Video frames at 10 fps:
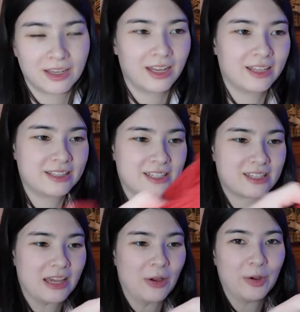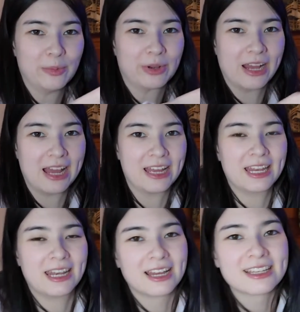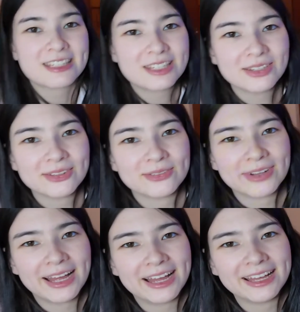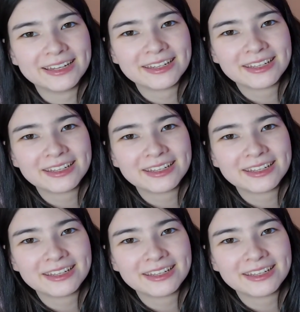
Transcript: It's so bright next to the red.